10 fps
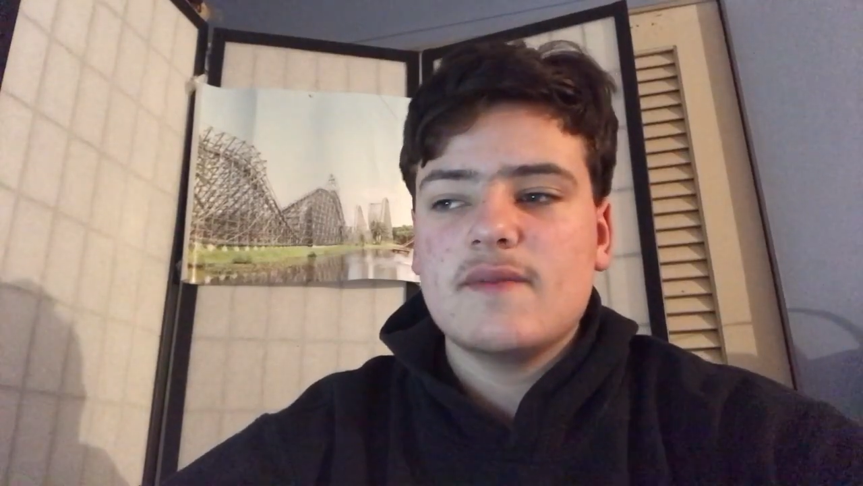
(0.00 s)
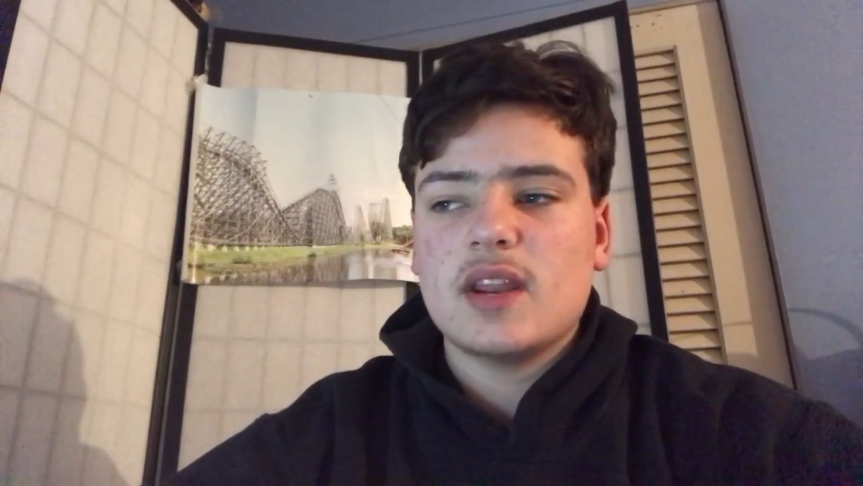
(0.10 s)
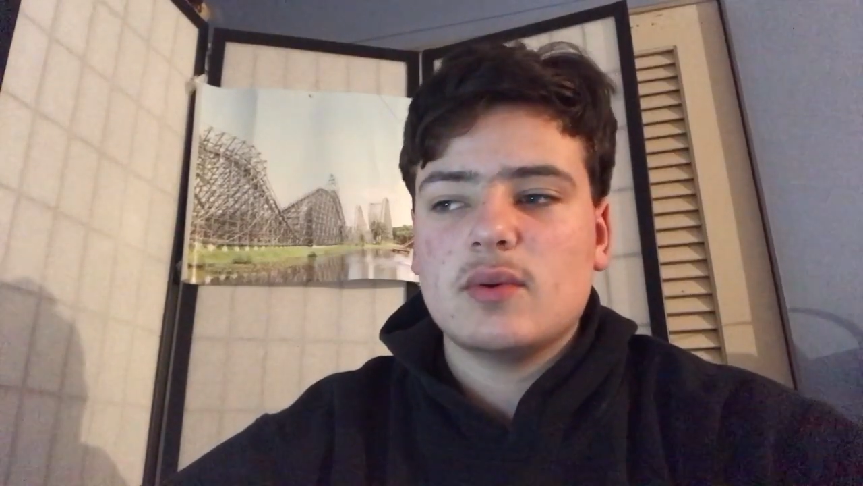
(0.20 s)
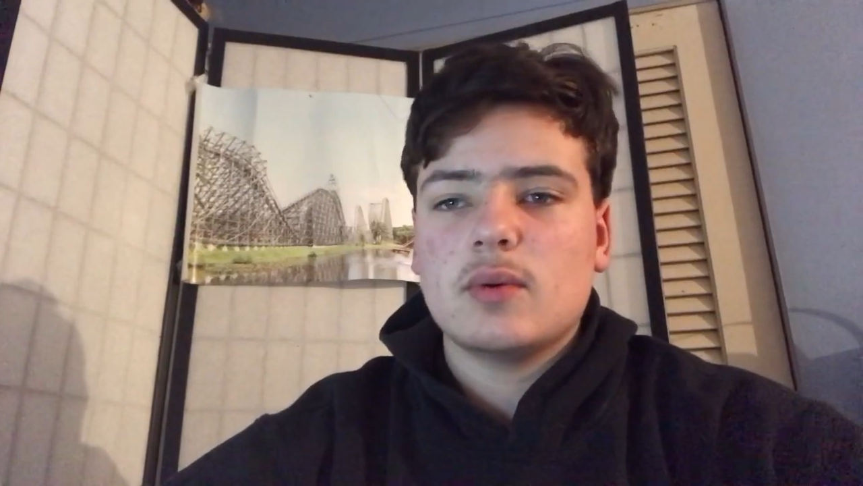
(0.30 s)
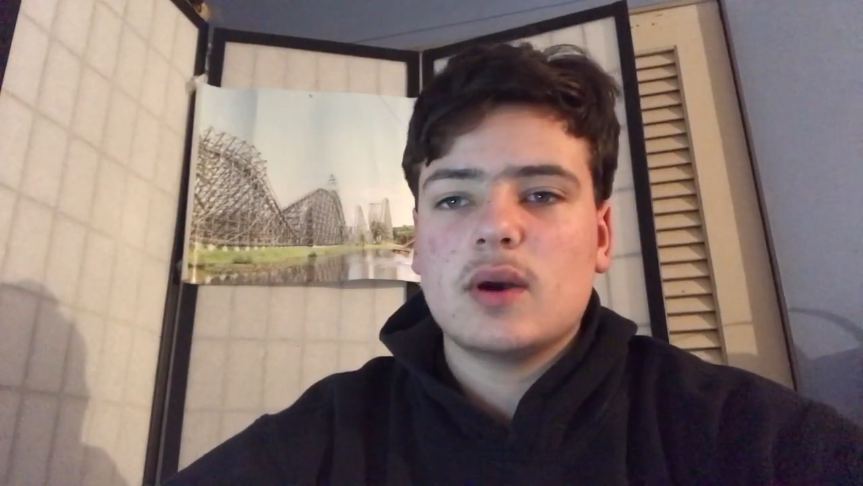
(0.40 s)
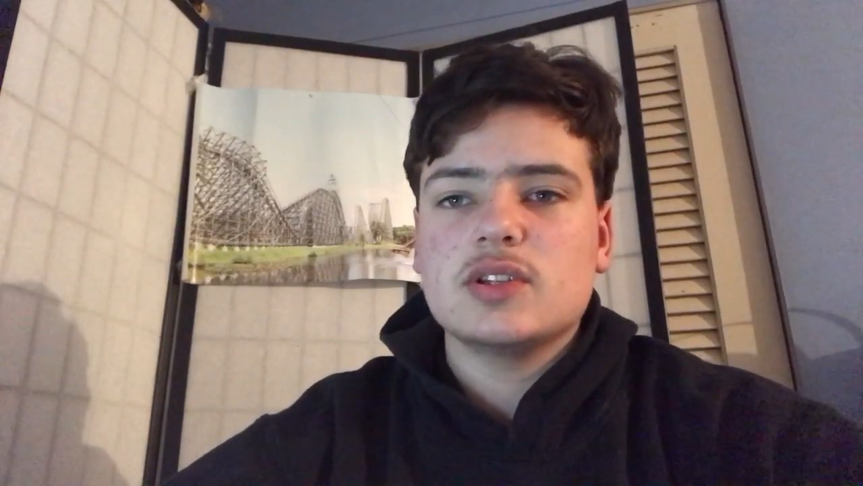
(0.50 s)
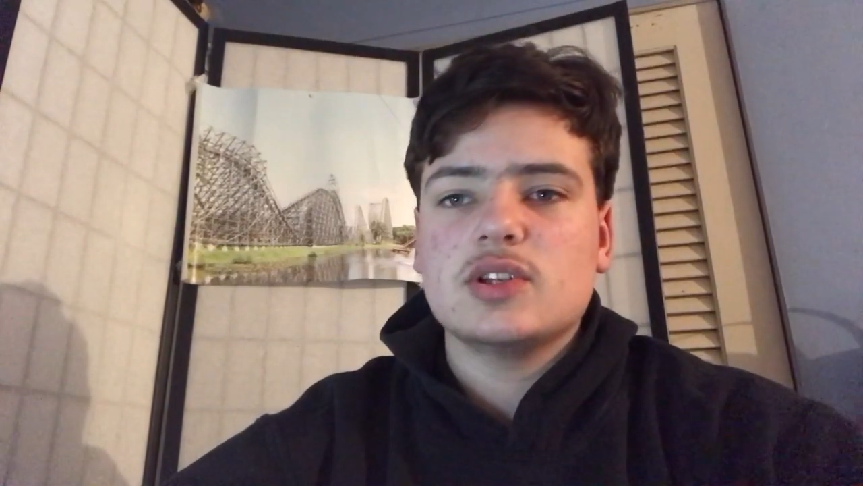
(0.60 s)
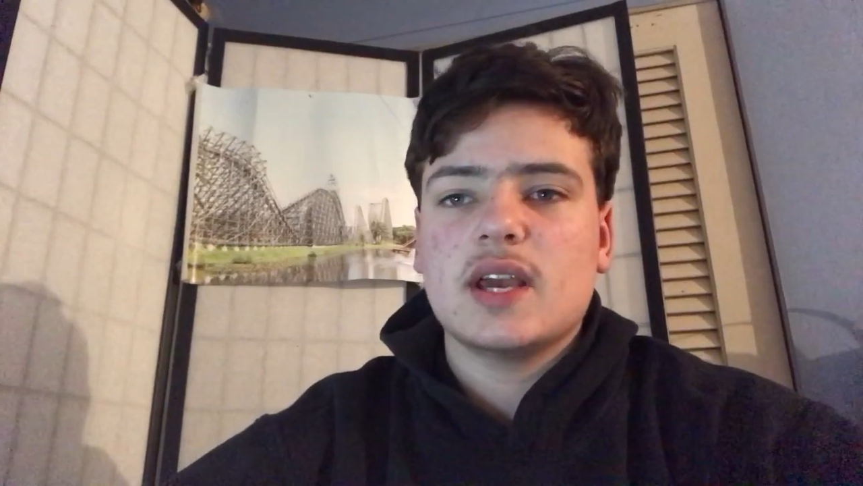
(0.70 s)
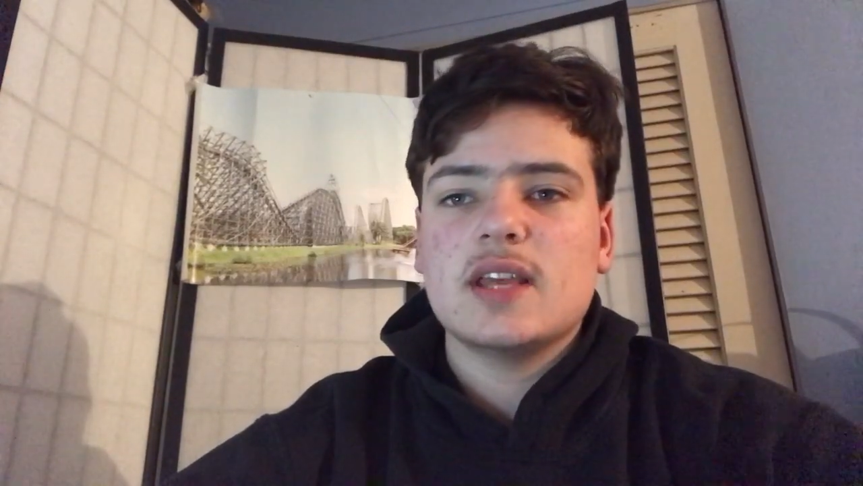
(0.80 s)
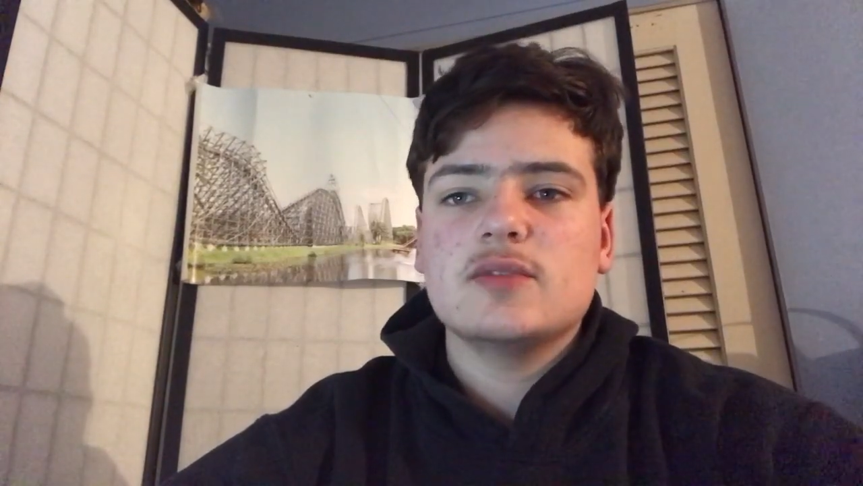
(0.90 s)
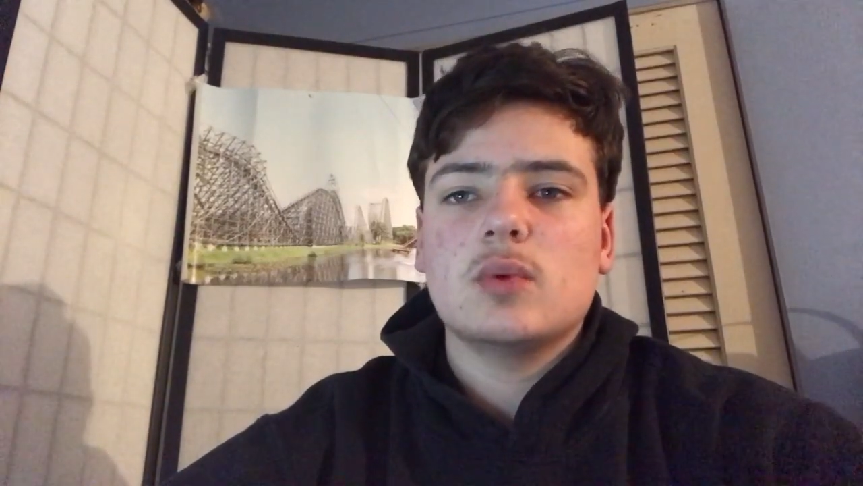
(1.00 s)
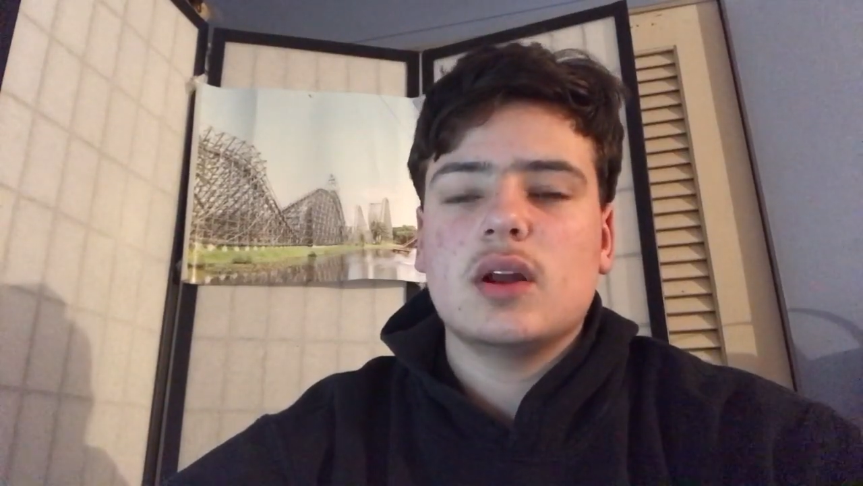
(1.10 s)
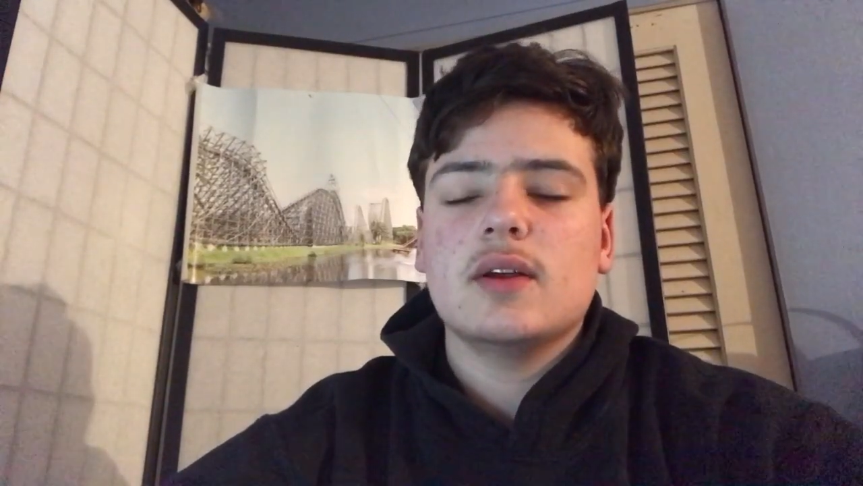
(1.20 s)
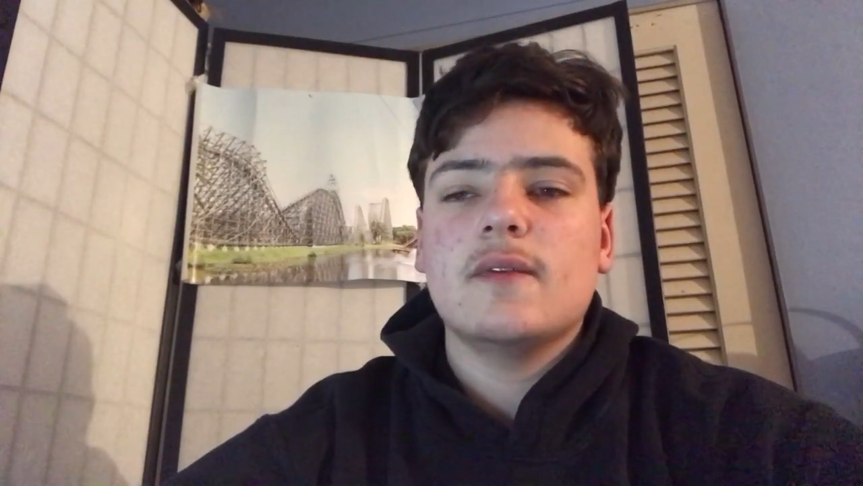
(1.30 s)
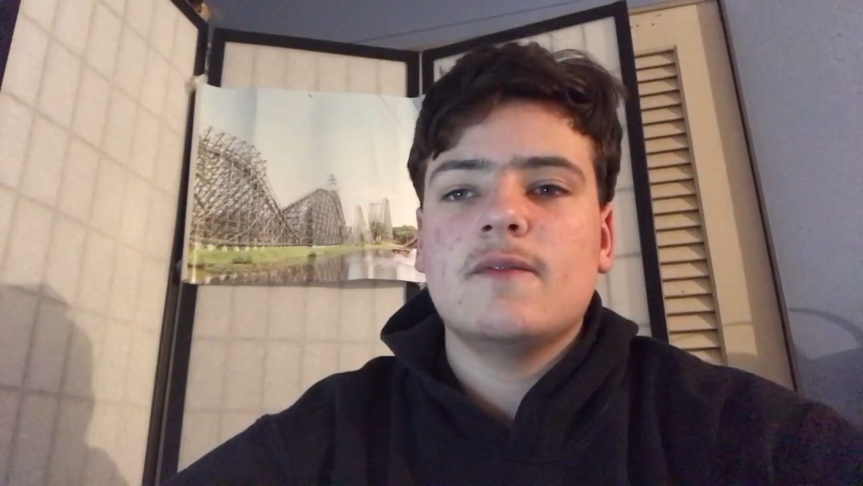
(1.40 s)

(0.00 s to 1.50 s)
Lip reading: if anyone wants you guys want